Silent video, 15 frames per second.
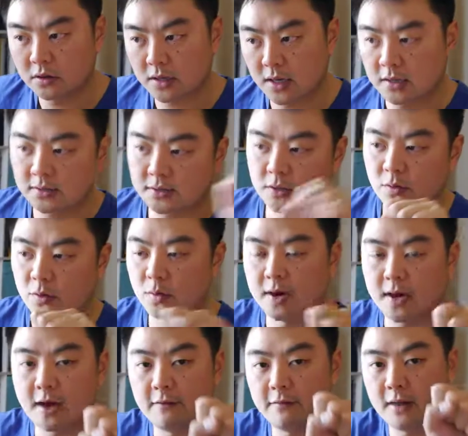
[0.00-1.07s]
Okay, so we
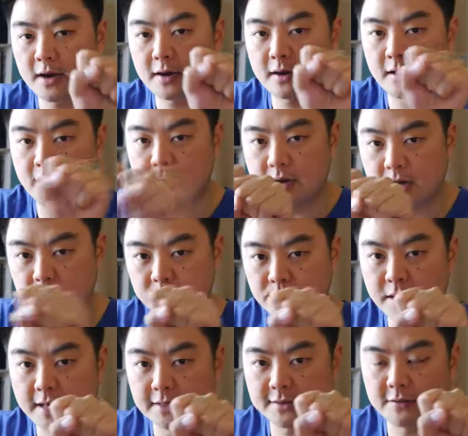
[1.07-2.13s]
want to have like a nice
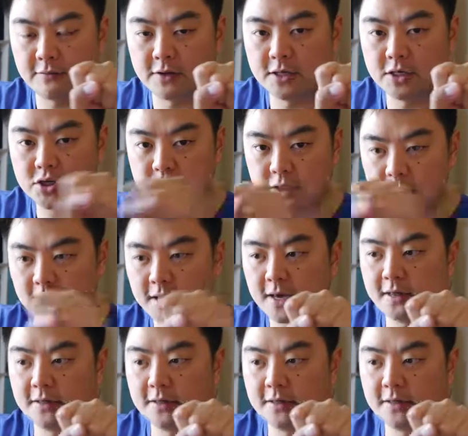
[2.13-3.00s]
bounce initially